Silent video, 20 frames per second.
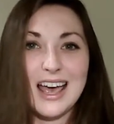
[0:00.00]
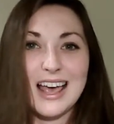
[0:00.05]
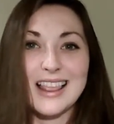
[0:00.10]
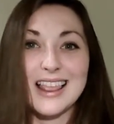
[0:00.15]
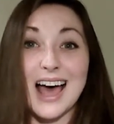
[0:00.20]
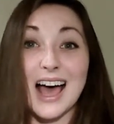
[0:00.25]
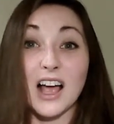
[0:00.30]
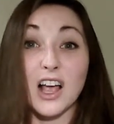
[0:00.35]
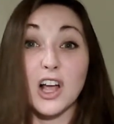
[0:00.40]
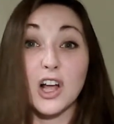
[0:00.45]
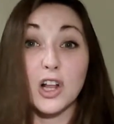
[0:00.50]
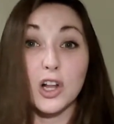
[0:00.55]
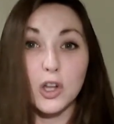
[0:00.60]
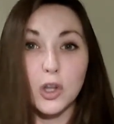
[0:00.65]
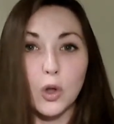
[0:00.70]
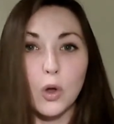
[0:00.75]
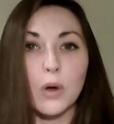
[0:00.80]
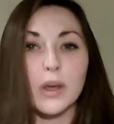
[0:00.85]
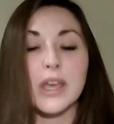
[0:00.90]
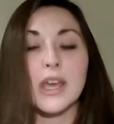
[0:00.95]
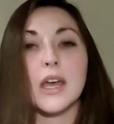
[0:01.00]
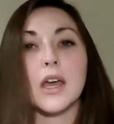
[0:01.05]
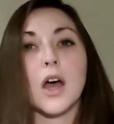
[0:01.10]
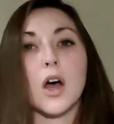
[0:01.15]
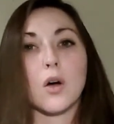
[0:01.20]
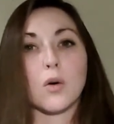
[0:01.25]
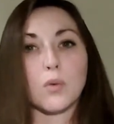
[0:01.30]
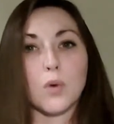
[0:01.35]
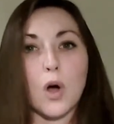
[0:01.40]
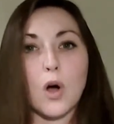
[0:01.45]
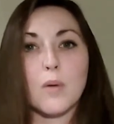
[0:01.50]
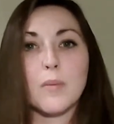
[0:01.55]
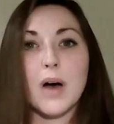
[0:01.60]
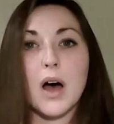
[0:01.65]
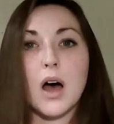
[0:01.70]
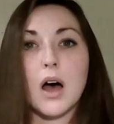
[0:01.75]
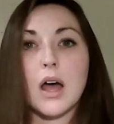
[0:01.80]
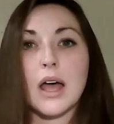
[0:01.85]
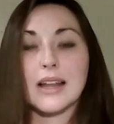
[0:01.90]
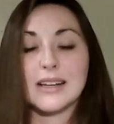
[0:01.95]
That cloying
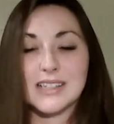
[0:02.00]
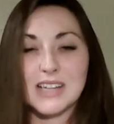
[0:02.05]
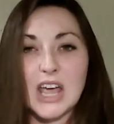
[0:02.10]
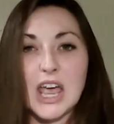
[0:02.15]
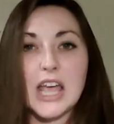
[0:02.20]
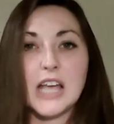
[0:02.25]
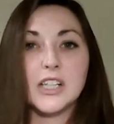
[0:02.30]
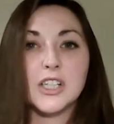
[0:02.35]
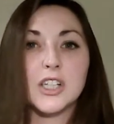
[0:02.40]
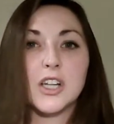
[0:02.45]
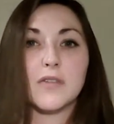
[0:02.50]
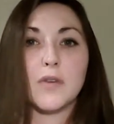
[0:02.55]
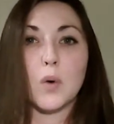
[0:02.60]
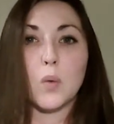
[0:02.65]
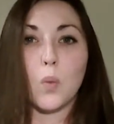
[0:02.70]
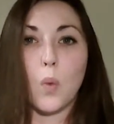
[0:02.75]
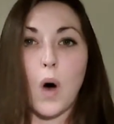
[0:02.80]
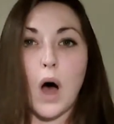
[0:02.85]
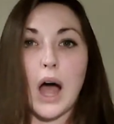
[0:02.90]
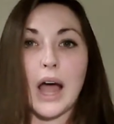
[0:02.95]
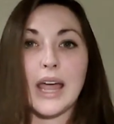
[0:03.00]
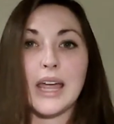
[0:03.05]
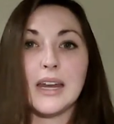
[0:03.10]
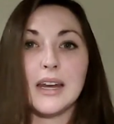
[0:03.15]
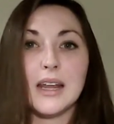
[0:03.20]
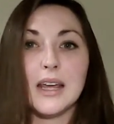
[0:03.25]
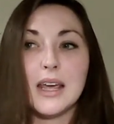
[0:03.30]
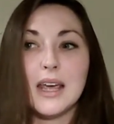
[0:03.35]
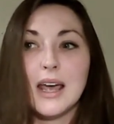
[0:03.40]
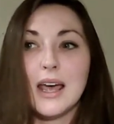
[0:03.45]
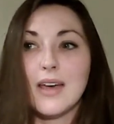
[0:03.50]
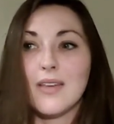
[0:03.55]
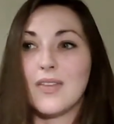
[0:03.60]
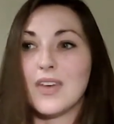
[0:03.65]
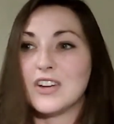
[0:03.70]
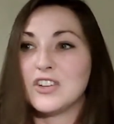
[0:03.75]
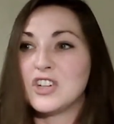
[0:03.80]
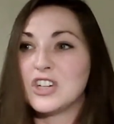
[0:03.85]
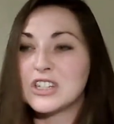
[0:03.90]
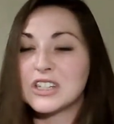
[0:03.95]
aroma and taste of a wine
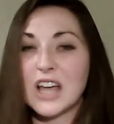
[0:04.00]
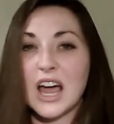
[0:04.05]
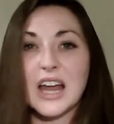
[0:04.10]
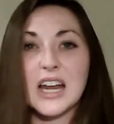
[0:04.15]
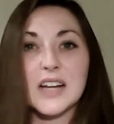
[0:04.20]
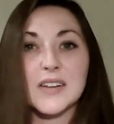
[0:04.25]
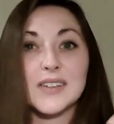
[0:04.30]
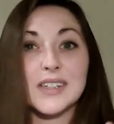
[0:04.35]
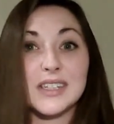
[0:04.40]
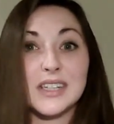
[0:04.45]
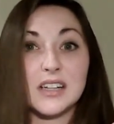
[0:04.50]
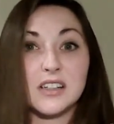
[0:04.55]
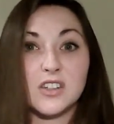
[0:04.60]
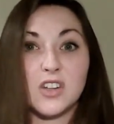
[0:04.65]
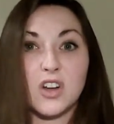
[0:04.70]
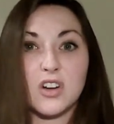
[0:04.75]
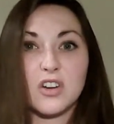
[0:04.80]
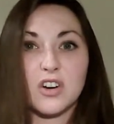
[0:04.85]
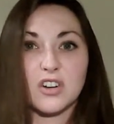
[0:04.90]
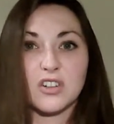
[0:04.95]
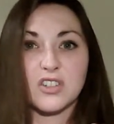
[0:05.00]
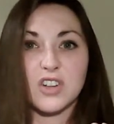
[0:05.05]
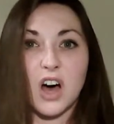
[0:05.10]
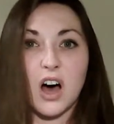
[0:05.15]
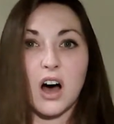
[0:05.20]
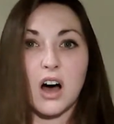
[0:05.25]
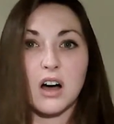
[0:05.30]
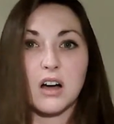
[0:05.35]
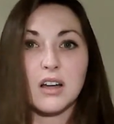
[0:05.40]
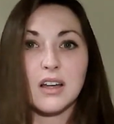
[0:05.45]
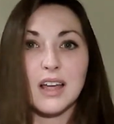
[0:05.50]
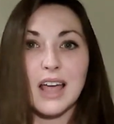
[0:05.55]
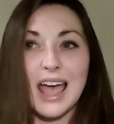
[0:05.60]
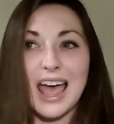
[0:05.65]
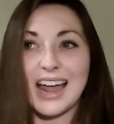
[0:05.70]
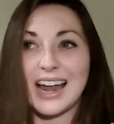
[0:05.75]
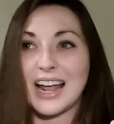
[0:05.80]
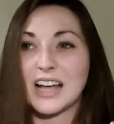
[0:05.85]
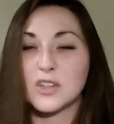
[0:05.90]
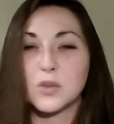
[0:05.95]
that just kind of sits on your tongue
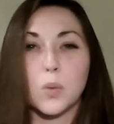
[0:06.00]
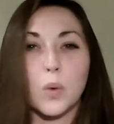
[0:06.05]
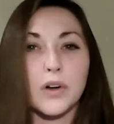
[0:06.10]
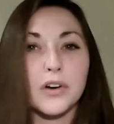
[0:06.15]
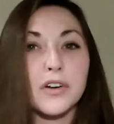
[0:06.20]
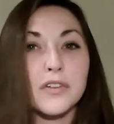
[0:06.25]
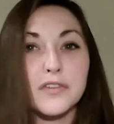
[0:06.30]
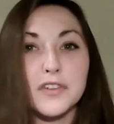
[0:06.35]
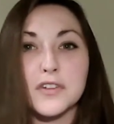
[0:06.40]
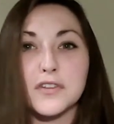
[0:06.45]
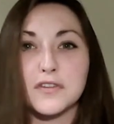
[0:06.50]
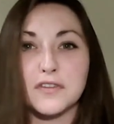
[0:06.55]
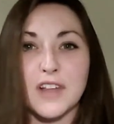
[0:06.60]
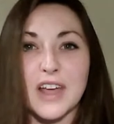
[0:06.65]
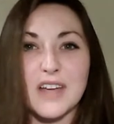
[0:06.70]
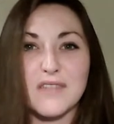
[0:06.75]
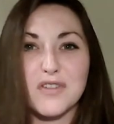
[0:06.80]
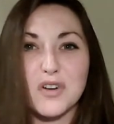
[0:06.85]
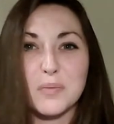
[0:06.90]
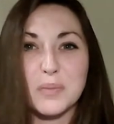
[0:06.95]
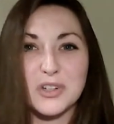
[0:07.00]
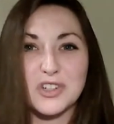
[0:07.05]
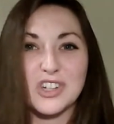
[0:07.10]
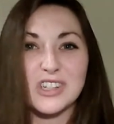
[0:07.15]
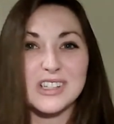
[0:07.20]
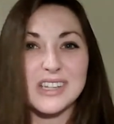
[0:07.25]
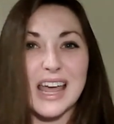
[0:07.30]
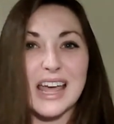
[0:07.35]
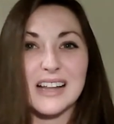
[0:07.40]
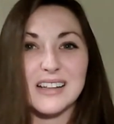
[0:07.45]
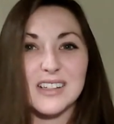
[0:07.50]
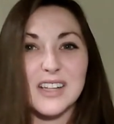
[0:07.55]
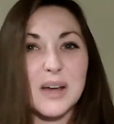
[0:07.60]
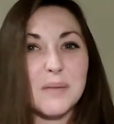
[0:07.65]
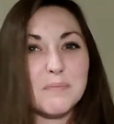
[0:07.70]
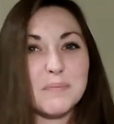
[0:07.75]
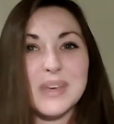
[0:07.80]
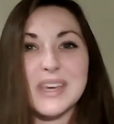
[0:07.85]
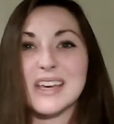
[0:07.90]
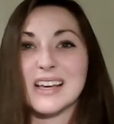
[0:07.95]
and has wonderful flavor, but just ends
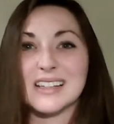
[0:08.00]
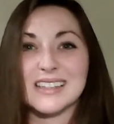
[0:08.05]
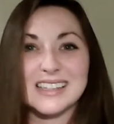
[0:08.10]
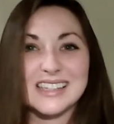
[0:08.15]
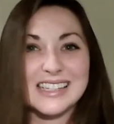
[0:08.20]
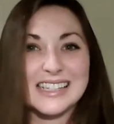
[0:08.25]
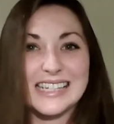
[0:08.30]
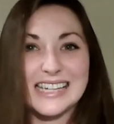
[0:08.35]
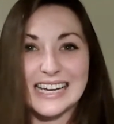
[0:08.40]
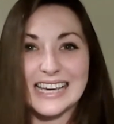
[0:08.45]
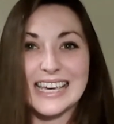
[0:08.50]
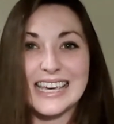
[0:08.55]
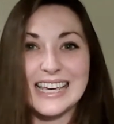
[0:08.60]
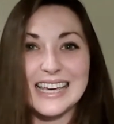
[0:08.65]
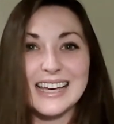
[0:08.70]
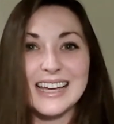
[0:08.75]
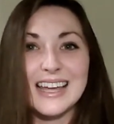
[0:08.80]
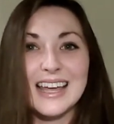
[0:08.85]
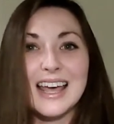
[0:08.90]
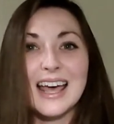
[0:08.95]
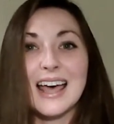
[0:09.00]
up being sticky.